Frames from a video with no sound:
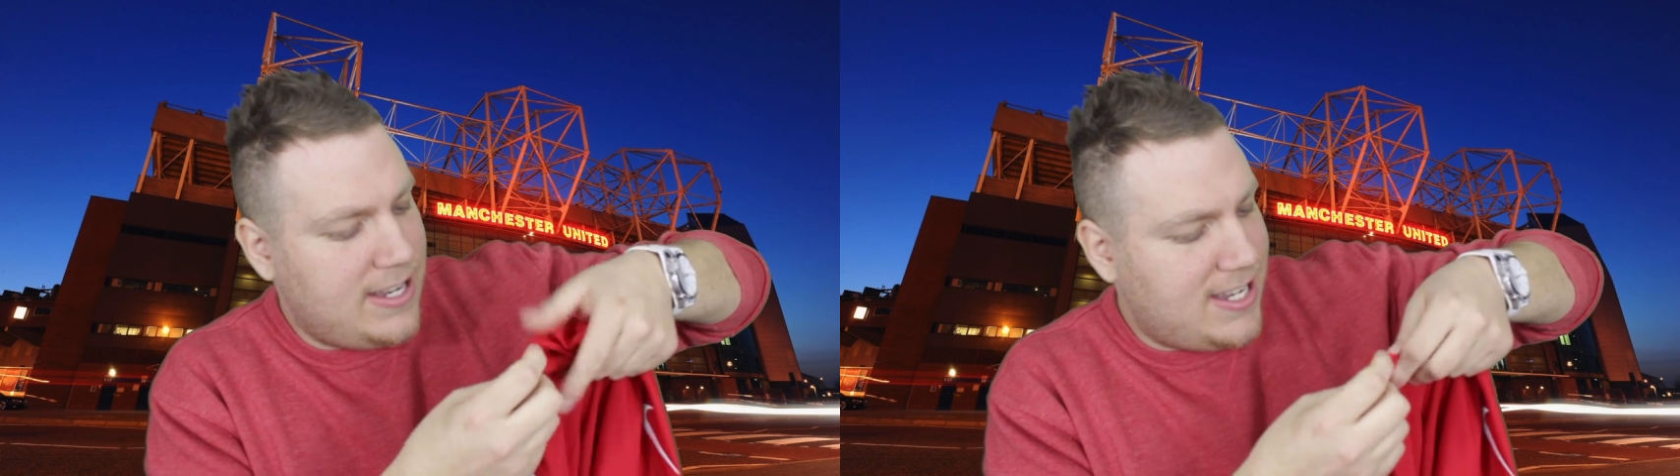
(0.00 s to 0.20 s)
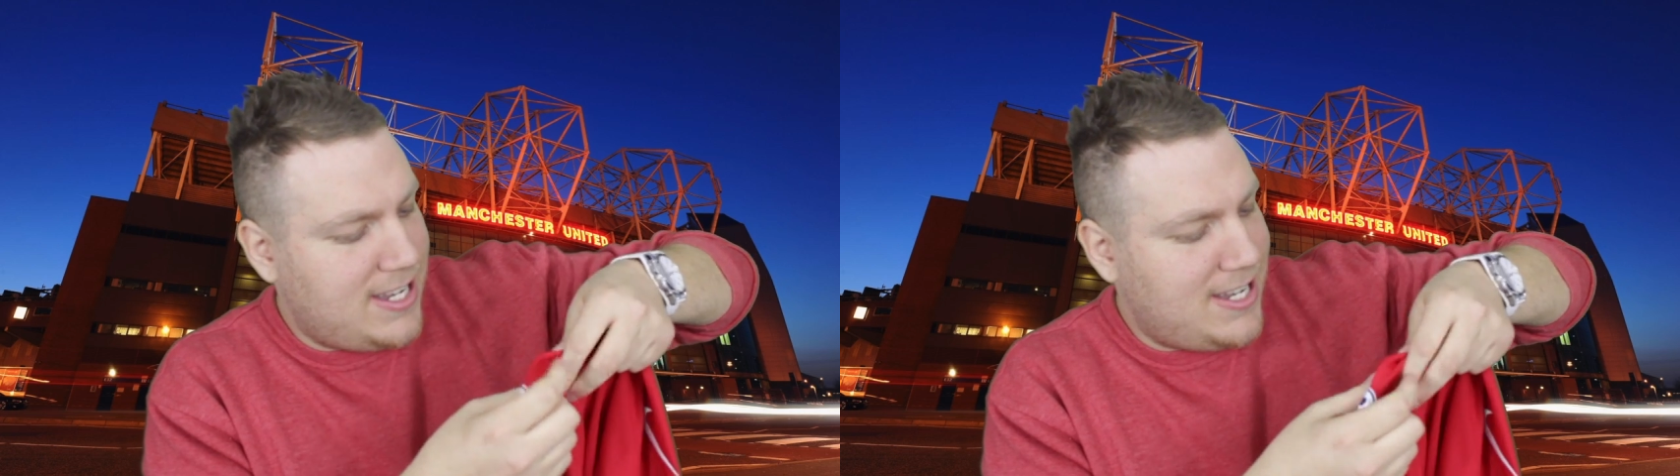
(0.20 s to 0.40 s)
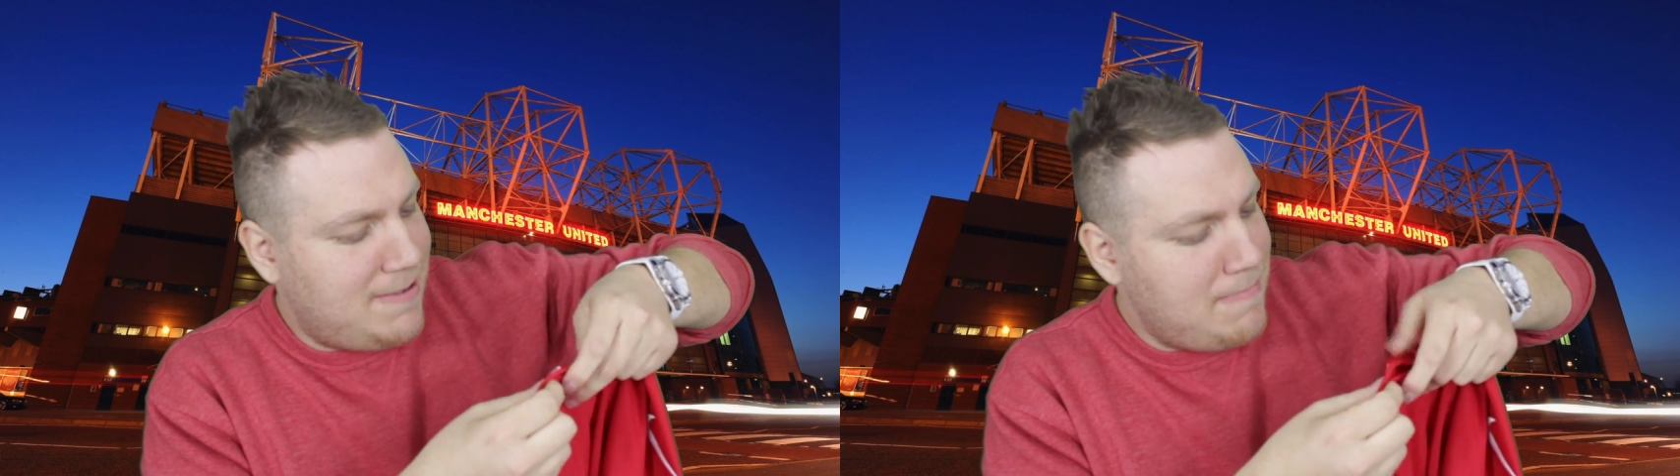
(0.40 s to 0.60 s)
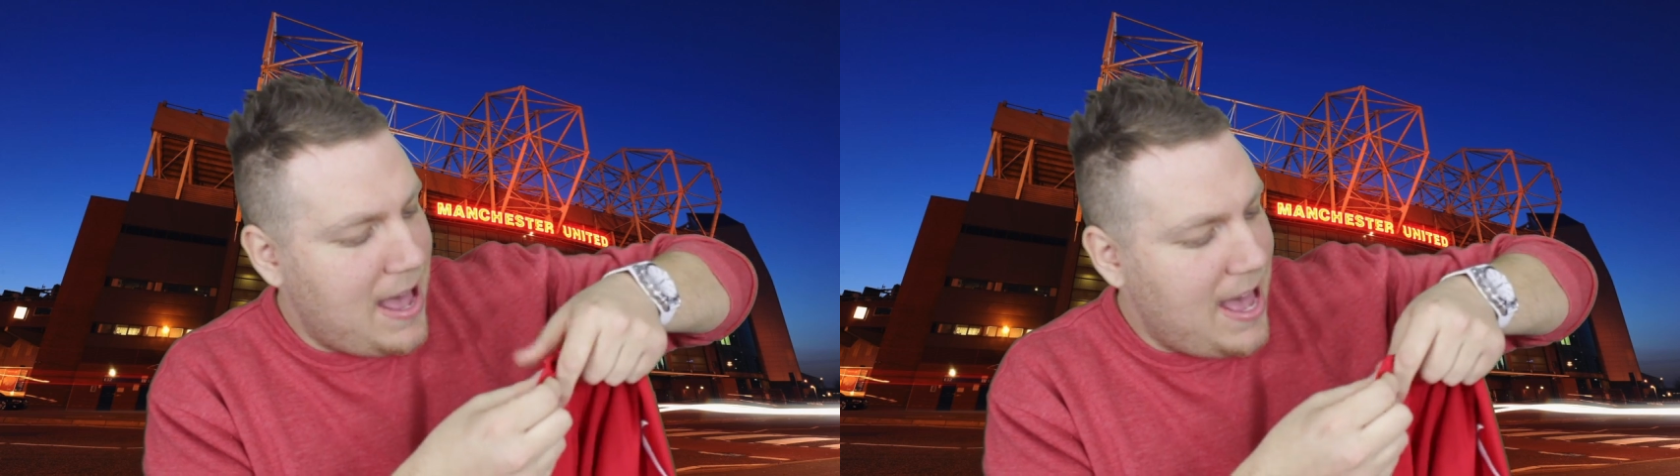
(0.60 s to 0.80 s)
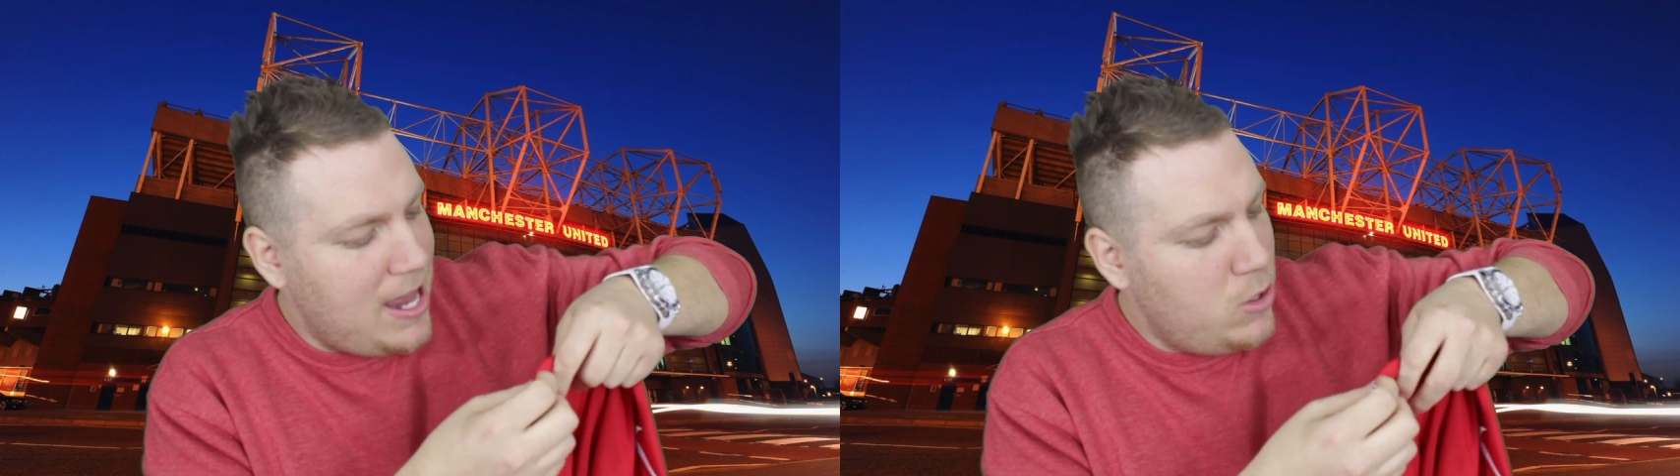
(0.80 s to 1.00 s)

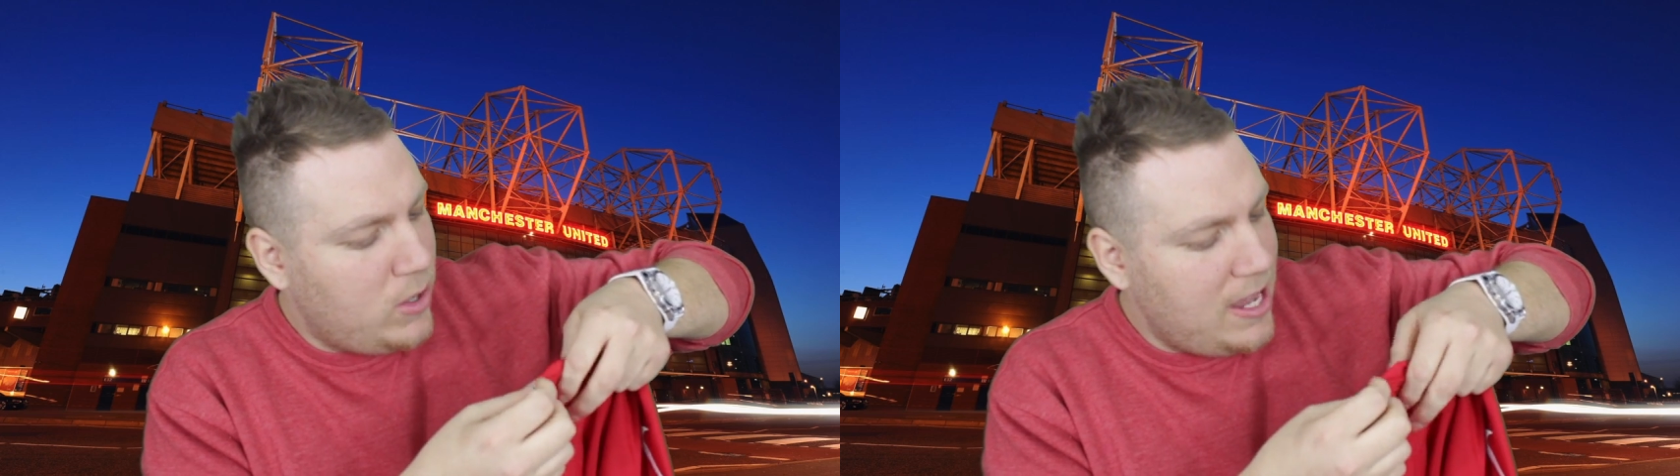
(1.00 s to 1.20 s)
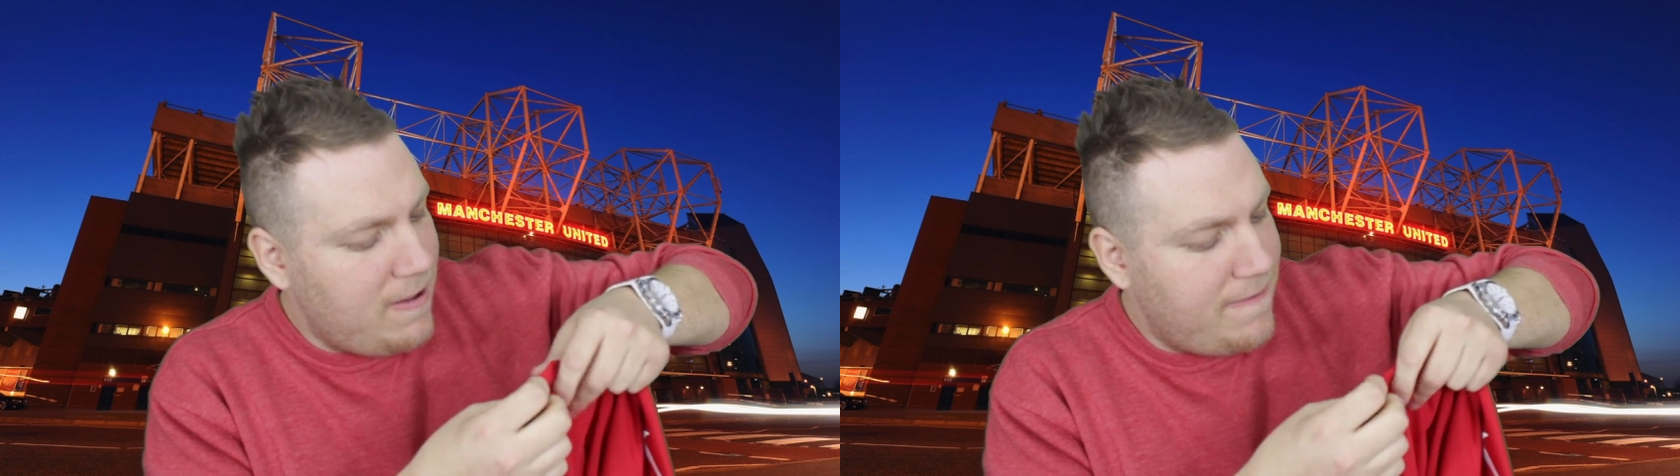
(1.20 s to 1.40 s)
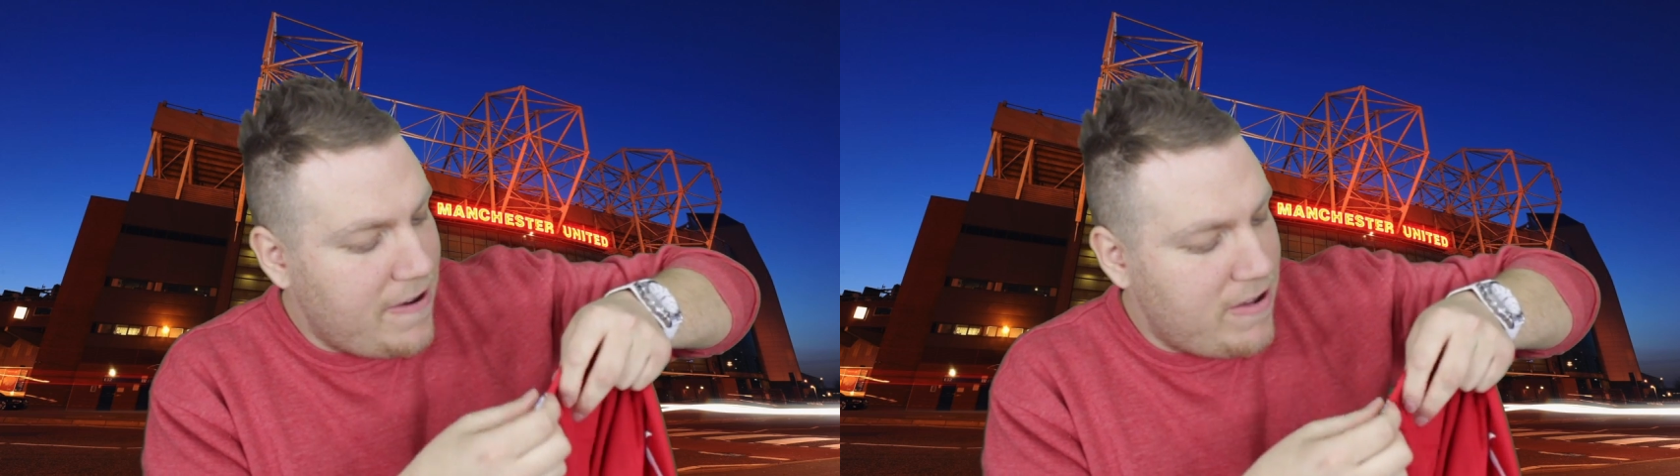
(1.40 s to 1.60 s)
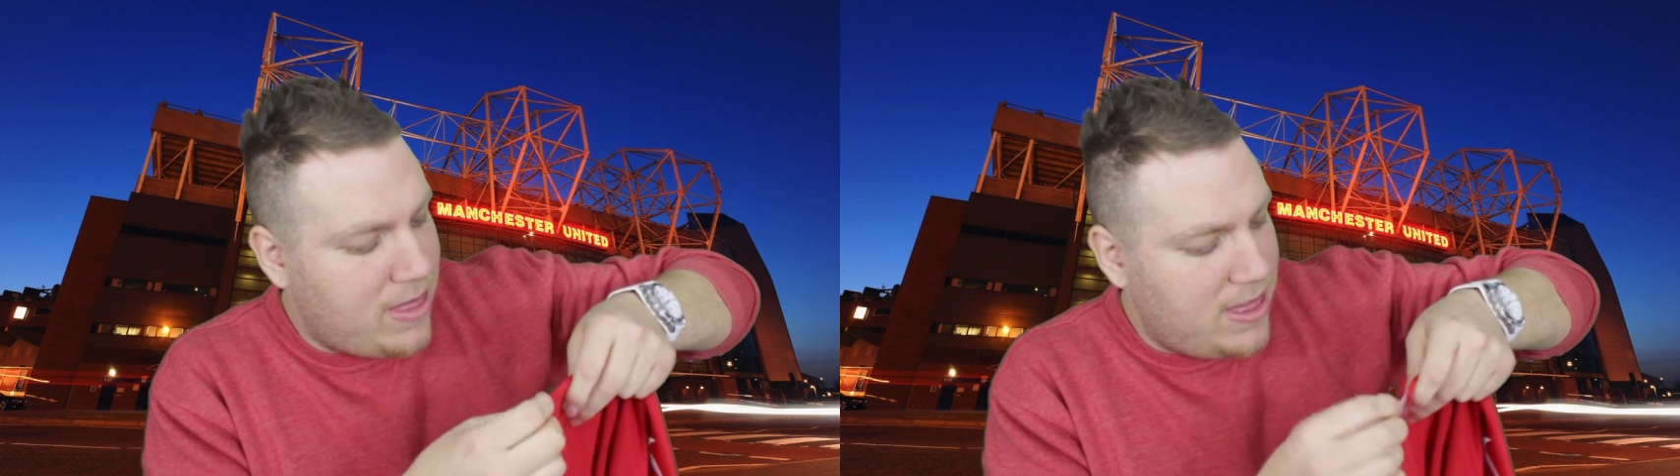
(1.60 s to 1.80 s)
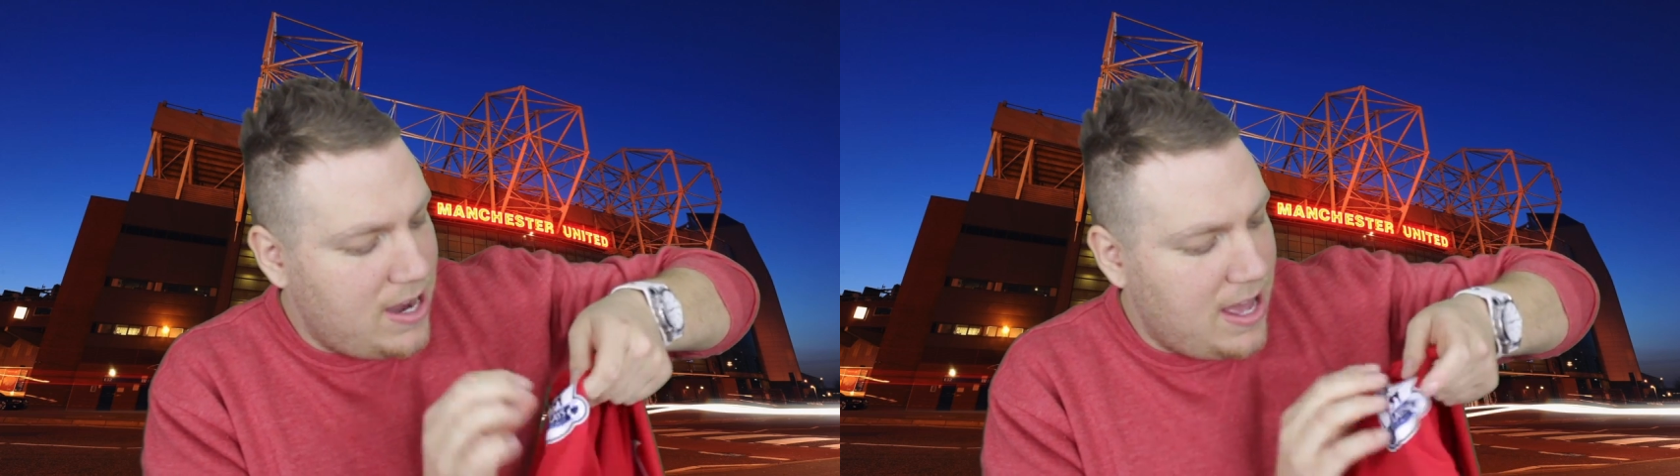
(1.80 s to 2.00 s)
smart looking. Very
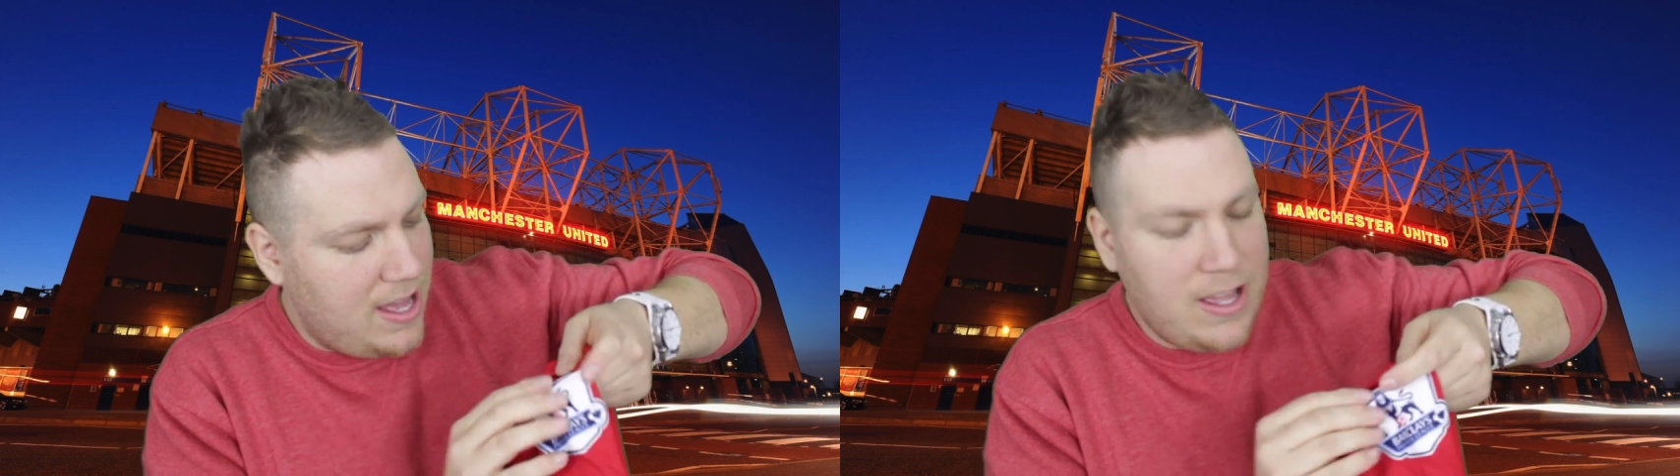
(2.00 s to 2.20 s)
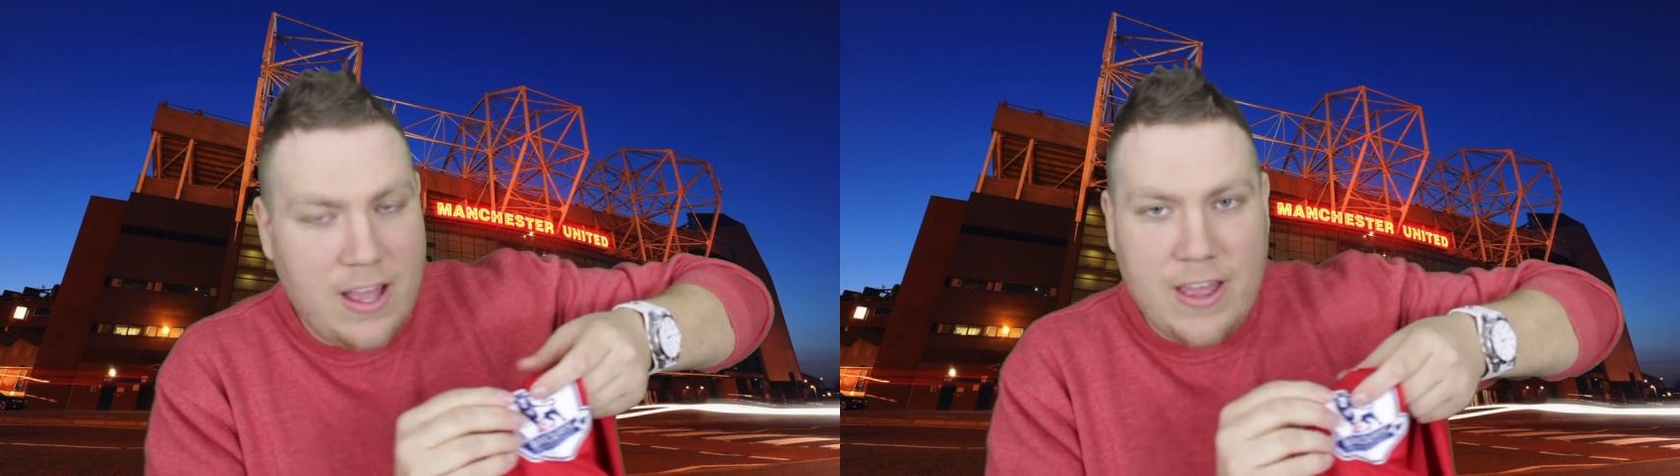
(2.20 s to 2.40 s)
thinner.